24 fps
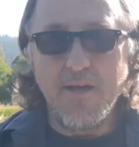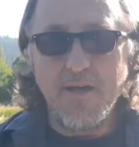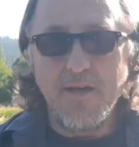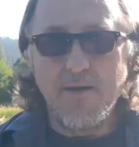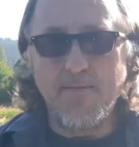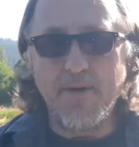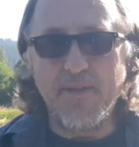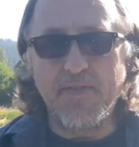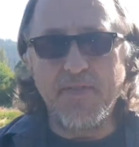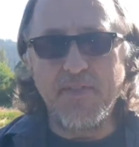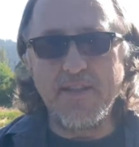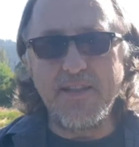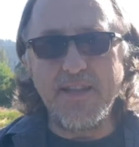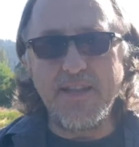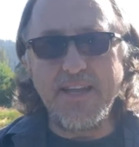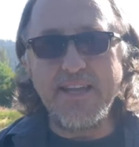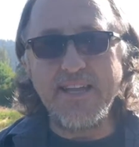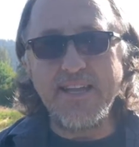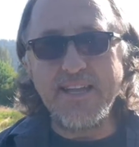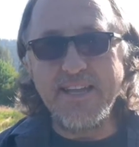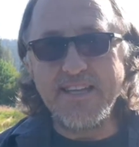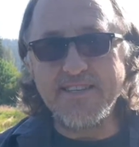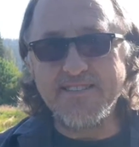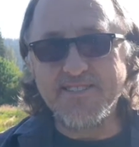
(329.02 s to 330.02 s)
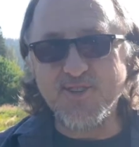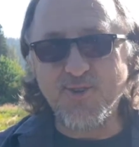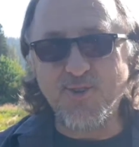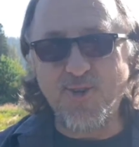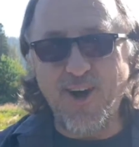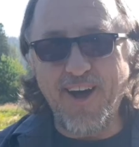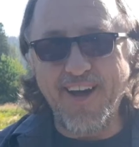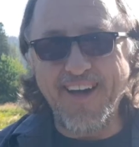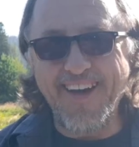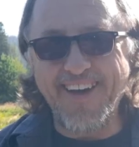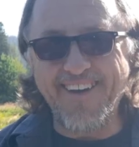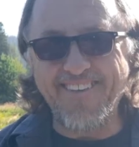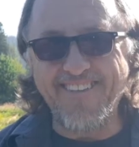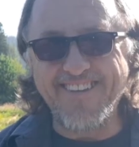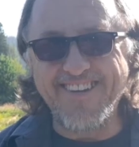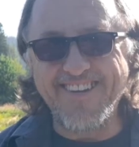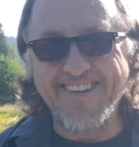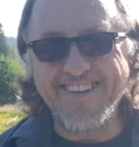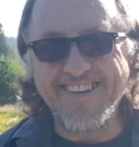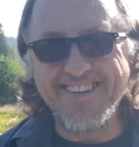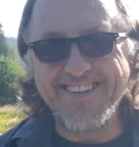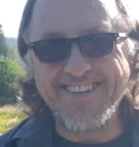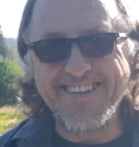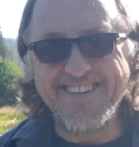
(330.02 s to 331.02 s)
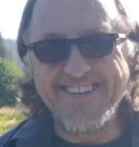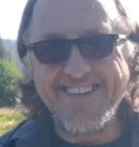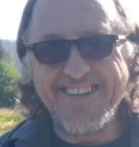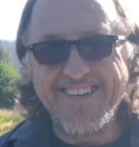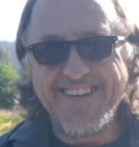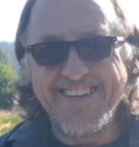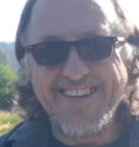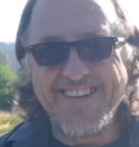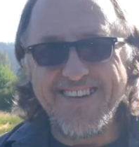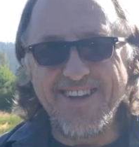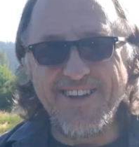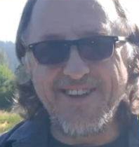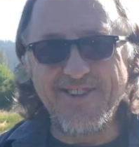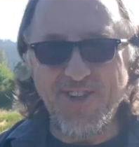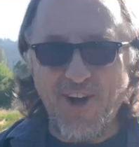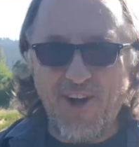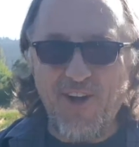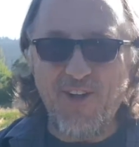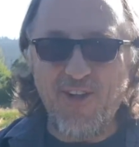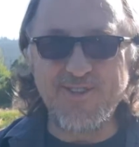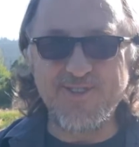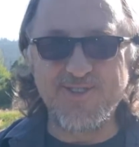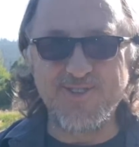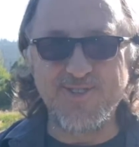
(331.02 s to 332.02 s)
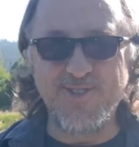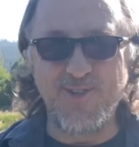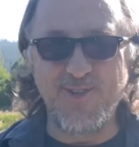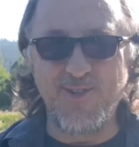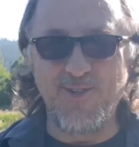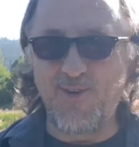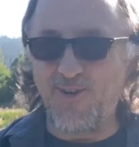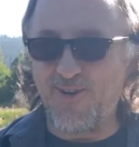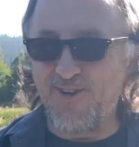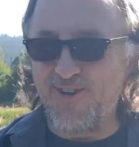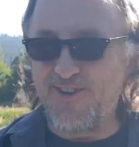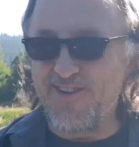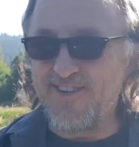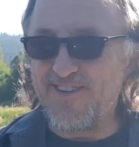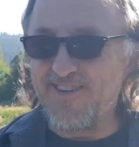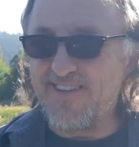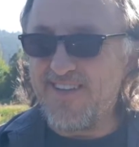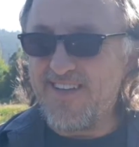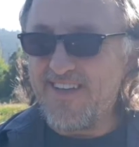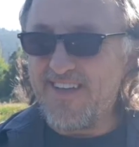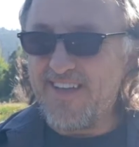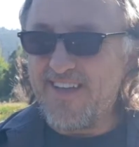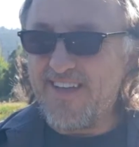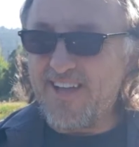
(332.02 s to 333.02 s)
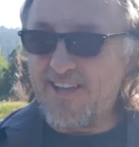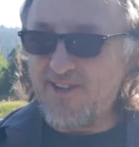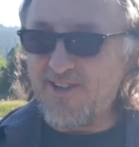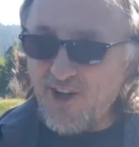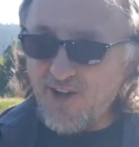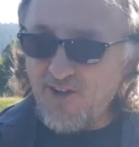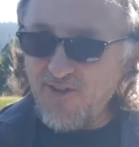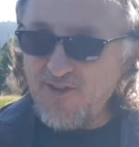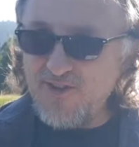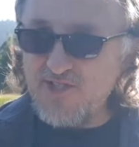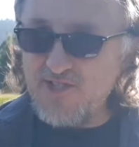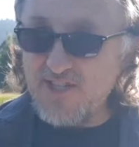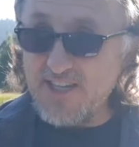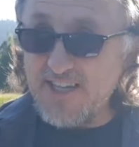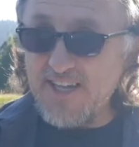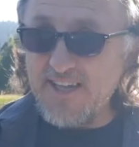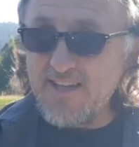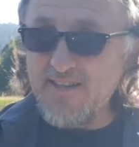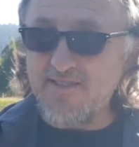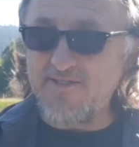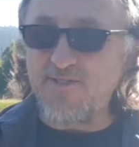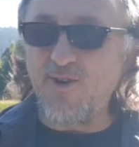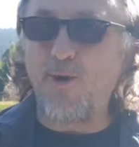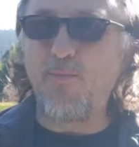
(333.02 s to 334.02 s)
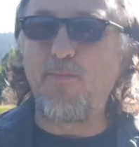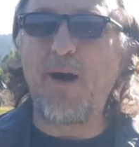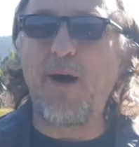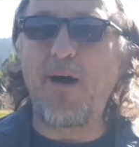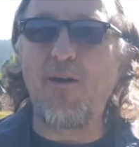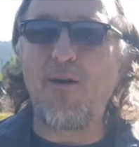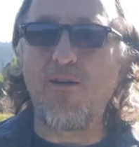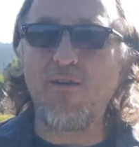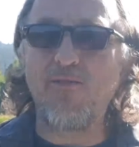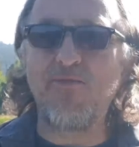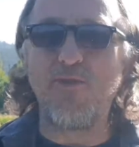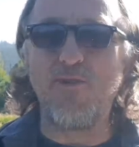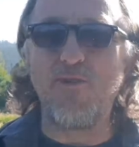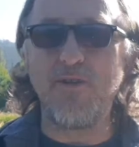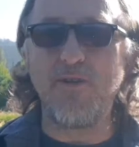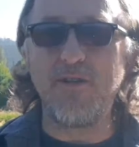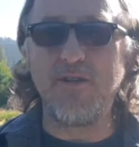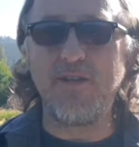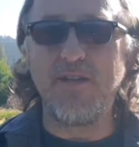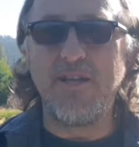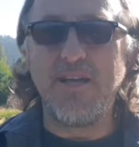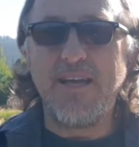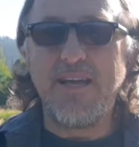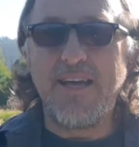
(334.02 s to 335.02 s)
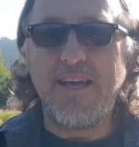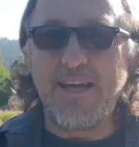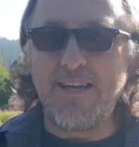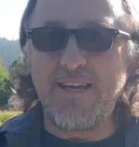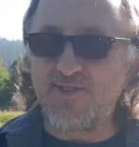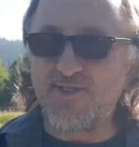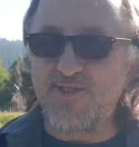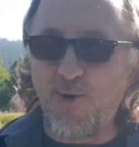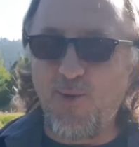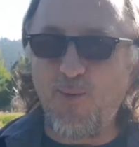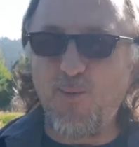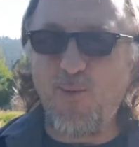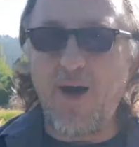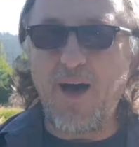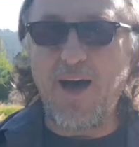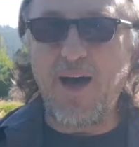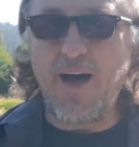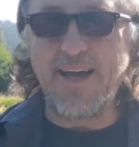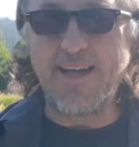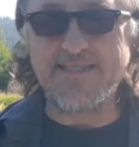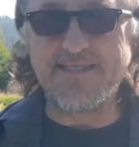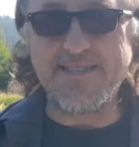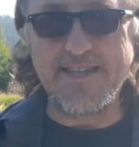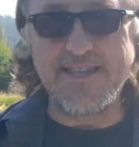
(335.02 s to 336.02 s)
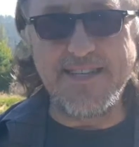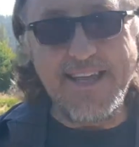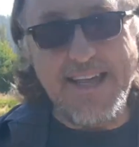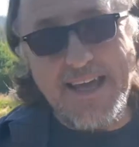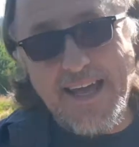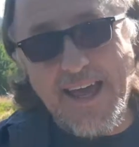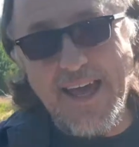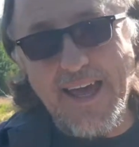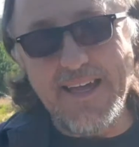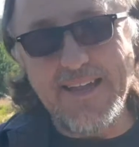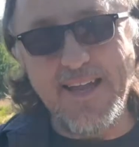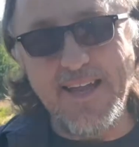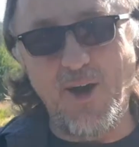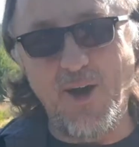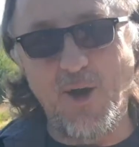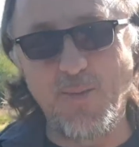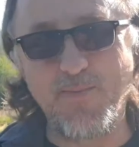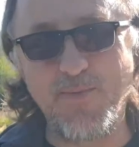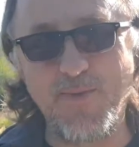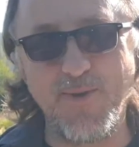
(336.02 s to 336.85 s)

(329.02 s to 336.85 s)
But the needy needs to cry out, acknowledge the Lord, acknowledge that he is all powerful and he is all wise and he can help